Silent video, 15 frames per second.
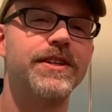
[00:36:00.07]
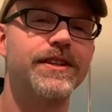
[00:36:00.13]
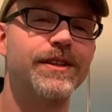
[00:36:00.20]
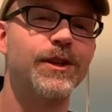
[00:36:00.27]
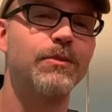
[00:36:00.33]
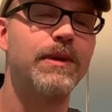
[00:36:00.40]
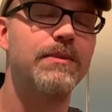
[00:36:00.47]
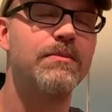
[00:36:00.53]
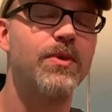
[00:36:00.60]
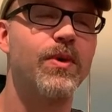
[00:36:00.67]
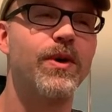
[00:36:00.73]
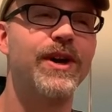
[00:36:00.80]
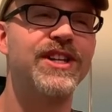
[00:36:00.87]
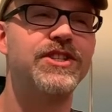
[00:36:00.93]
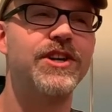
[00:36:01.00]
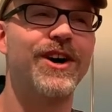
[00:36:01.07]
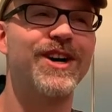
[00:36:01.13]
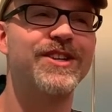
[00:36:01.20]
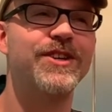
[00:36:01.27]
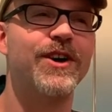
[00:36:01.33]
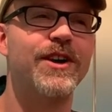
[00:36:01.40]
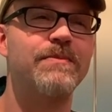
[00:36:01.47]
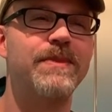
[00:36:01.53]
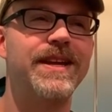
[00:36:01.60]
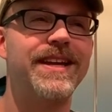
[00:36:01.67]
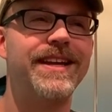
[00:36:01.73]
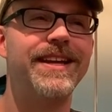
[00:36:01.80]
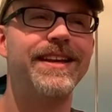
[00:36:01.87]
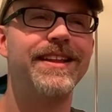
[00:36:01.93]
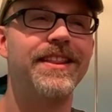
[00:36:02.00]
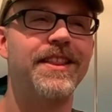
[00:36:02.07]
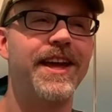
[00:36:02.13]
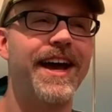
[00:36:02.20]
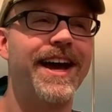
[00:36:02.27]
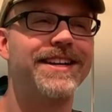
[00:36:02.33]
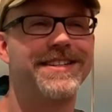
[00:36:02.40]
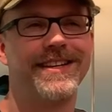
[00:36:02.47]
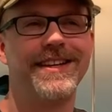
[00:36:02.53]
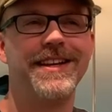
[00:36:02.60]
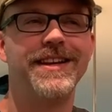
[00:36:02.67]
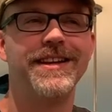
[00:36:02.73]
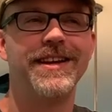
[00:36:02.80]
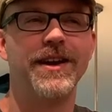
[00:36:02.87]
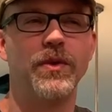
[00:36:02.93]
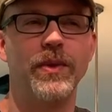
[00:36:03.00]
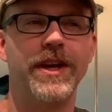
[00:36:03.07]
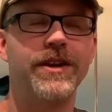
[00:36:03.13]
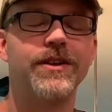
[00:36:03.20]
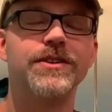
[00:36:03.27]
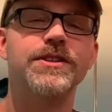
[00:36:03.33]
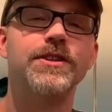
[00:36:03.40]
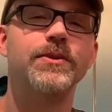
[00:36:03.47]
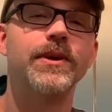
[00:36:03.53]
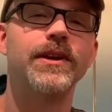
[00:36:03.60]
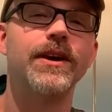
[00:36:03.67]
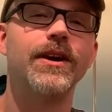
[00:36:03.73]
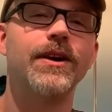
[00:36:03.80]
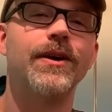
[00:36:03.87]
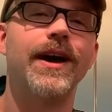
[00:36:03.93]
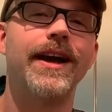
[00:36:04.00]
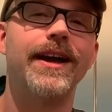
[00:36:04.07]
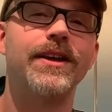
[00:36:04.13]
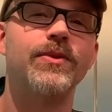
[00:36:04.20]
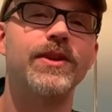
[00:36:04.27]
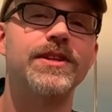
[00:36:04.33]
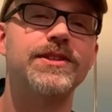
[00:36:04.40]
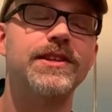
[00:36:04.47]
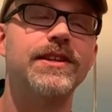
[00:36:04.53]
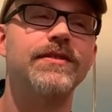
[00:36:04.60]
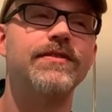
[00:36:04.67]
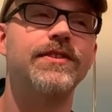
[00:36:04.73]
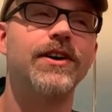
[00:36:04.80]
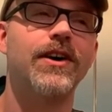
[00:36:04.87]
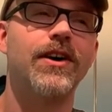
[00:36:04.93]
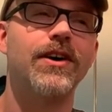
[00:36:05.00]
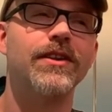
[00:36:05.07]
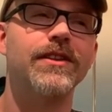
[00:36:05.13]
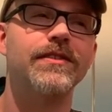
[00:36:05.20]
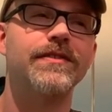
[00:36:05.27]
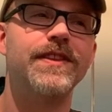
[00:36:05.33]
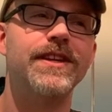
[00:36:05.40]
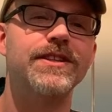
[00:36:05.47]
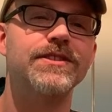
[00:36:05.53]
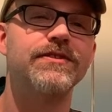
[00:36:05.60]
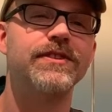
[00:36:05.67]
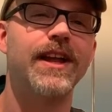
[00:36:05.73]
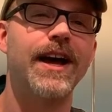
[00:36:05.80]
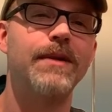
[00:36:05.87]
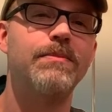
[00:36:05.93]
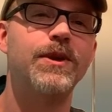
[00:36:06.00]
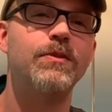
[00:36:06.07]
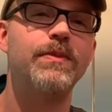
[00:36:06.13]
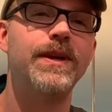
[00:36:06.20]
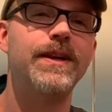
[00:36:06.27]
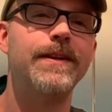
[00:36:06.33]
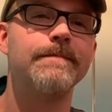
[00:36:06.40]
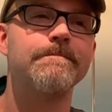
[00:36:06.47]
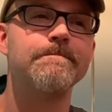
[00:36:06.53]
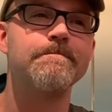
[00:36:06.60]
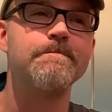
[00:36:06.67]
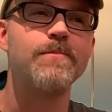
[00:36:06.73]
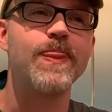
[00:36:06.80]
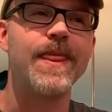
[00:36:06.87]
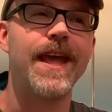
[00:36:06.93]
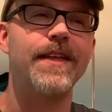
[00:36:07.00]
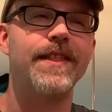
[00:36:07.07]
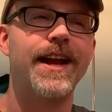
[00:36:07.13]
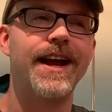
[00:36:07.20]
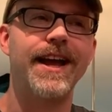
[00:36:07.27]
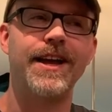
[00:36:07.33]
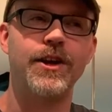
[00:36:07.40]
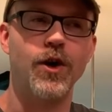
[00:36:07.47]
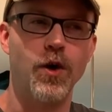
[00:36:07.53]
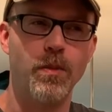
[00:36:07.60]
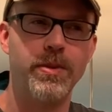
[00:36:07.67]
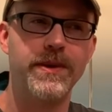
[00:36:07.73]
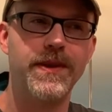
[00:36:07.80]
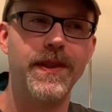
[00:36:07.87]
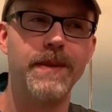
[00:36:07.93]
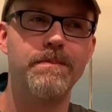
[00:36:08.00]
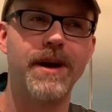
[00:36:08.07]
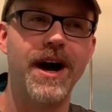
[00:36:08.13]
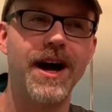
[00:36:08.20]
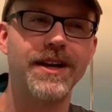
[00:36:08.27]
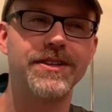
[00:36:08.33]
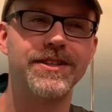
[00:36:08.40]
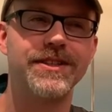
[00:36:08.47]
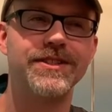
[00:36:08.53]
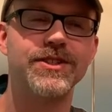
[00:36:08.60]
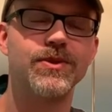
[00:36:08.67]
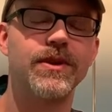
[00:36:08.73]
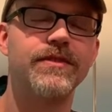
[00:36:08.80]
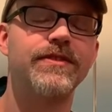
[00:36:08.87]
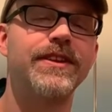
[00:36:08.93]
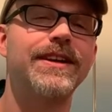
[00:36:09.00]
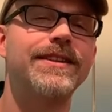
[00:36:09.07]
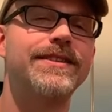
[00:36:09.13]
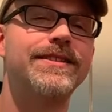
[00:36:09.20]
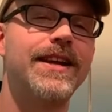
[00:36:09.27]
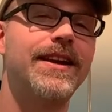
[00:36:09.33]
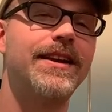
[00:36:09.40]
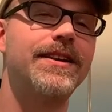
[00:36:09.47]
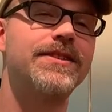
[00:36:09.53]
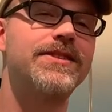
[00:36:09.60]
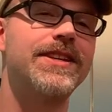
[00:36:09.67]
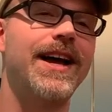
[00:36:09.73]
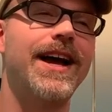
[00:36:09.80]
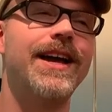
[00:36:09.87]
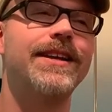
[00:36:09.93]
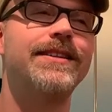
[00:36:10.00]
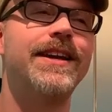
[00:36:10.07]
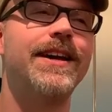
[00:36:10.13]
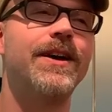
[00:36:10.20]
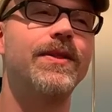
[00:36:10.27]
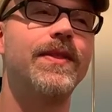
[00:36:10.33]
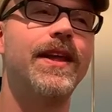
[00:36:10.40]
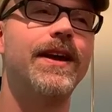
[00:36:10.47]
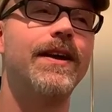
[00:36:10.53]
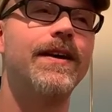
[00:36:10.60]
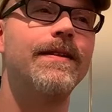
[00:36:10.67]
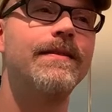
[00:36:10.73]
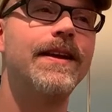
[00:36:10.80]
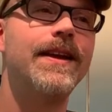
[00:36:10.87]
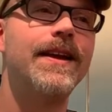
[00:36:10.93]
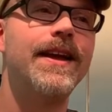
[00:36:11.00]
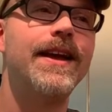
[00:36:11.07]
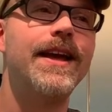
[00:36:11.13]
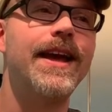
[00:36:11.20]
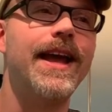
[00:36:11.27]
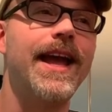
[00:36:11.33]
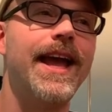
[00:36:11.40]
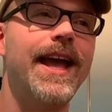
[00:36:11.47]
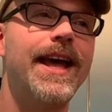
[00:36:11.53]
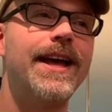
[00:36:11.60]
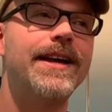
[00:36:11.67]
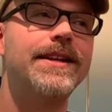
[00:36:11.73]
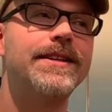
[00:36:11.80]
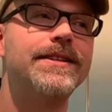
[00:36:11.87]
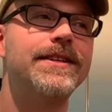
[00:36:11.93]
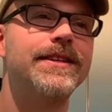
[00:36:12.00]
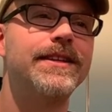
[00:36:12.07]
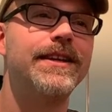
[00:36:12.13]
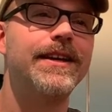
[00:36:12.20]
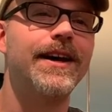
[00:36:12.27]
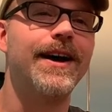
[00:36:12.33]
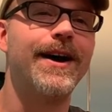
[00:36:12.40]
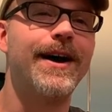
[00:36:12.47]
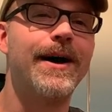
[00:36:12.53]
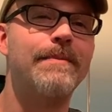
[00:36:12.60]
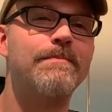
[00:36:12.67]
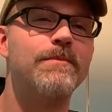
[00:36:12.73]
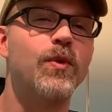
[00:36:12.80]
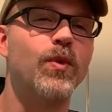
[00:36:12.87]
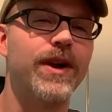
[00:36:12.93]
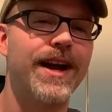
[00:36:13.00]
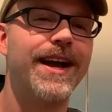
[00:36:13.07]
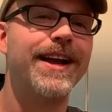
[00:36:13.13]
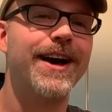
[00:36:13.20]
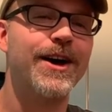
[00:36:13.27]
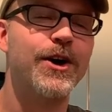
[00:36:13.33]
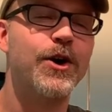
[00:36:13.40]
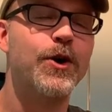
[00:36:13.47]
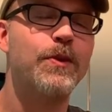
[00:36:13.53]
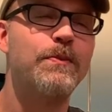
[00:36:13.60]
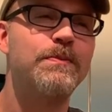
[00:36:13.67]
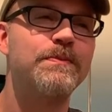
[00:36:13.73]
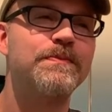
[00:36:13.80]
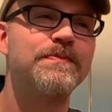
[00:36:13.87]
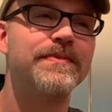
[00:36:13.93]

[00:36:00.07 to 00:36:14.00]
a little bit more, it dawned on me that a week or two ago, I had received all of these fly pupae, and that I had opened the box and sort of set it aside down there. And when I got home,